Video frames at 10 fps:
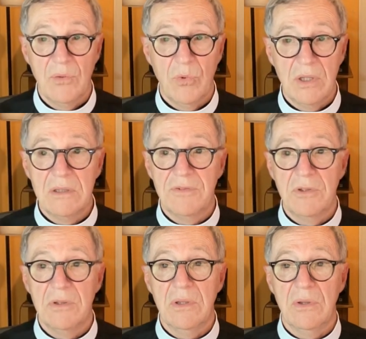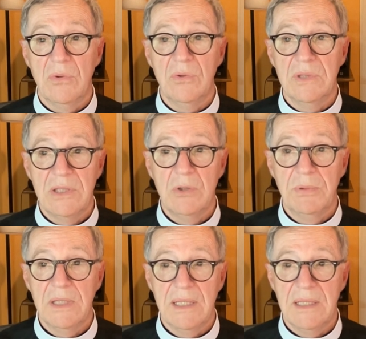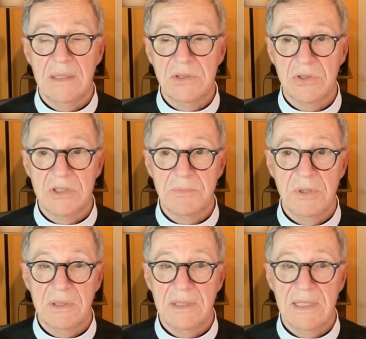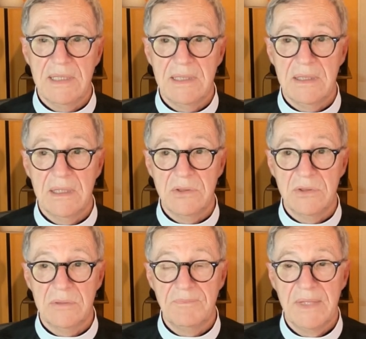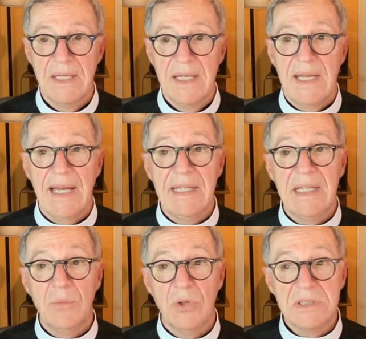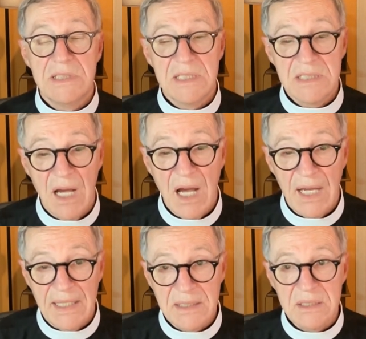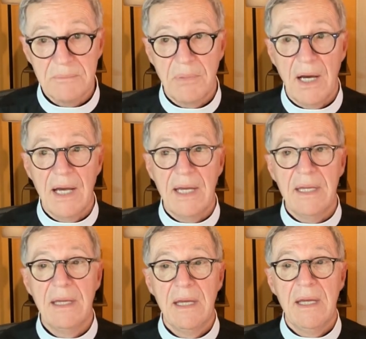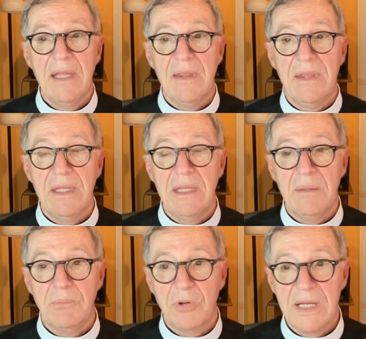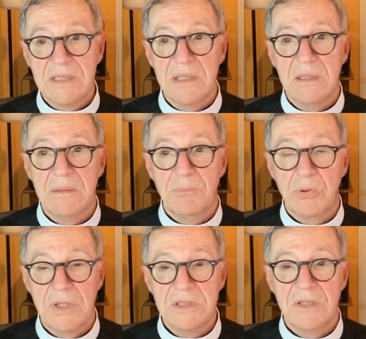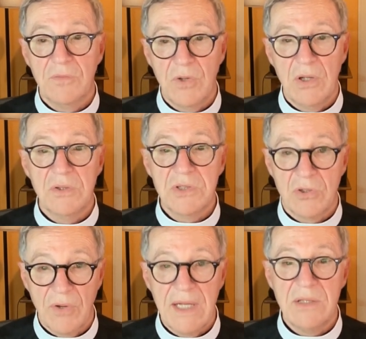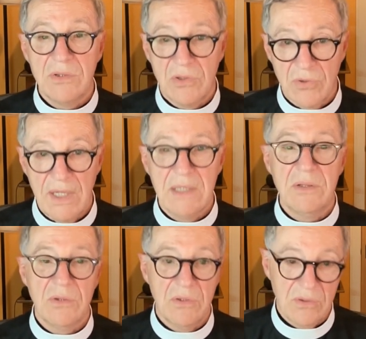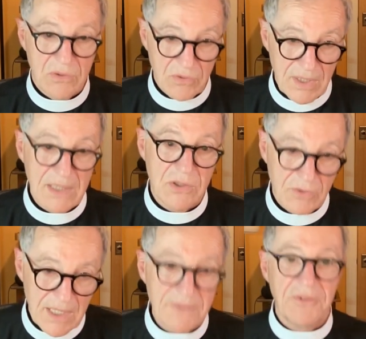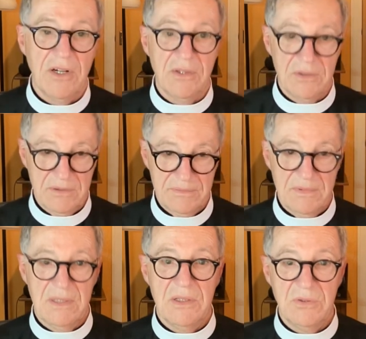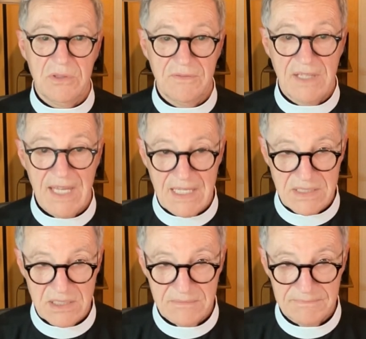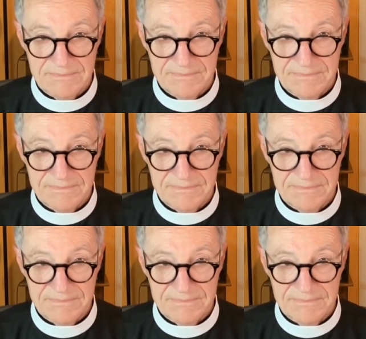Wonderful old neo Palladian church built in 1800. And it was designed by the present Prince of Wales' great great great grandfather, the Duke of Kent.